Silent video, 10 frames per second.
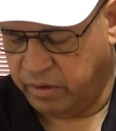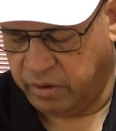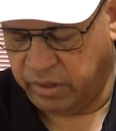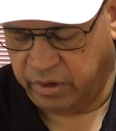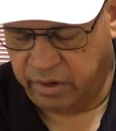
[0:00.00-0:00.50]

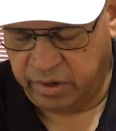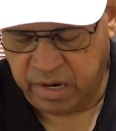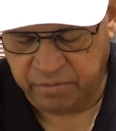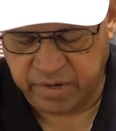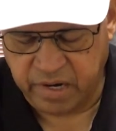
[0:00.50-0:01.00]
the
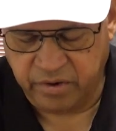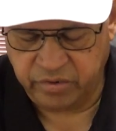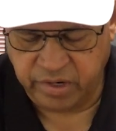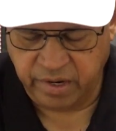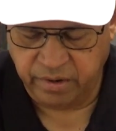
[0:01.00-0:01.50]
left hand
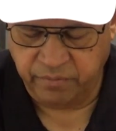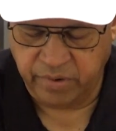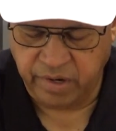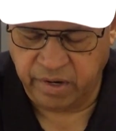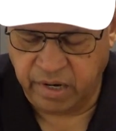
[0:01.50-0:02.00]
side
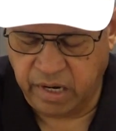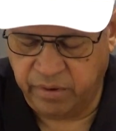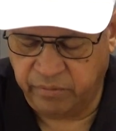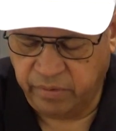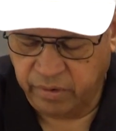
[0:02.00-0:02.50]
we
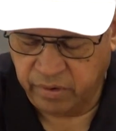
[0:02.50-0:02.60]
have